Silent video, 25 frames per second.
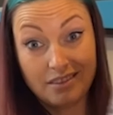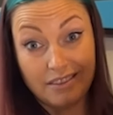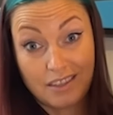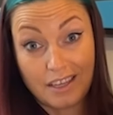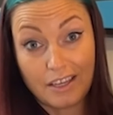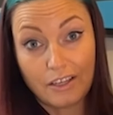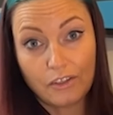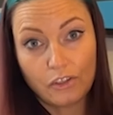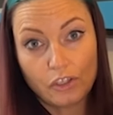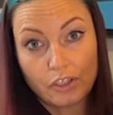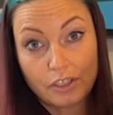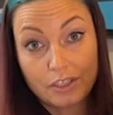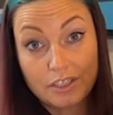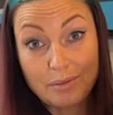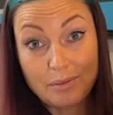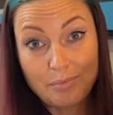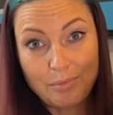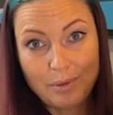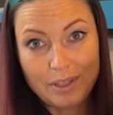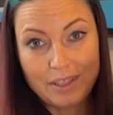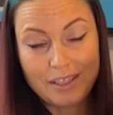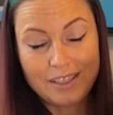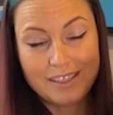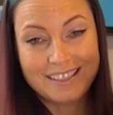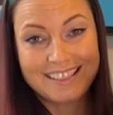they look to
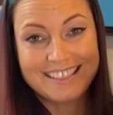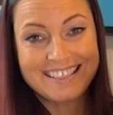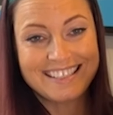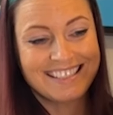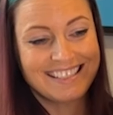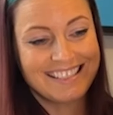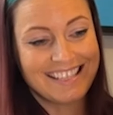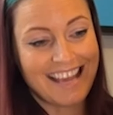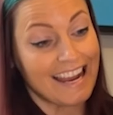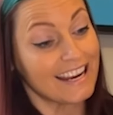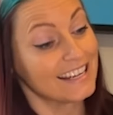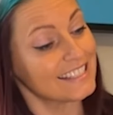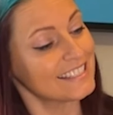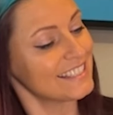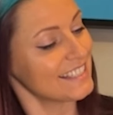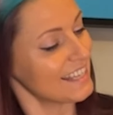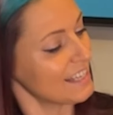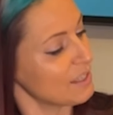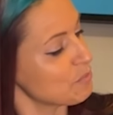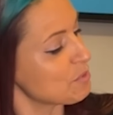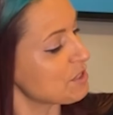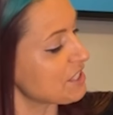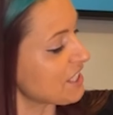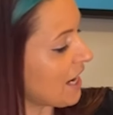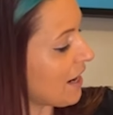be the exact
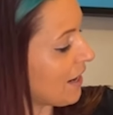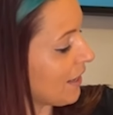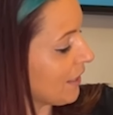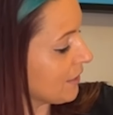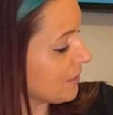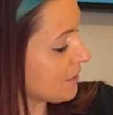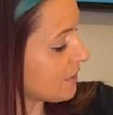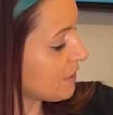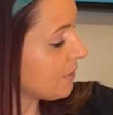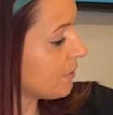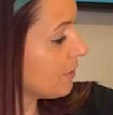same size.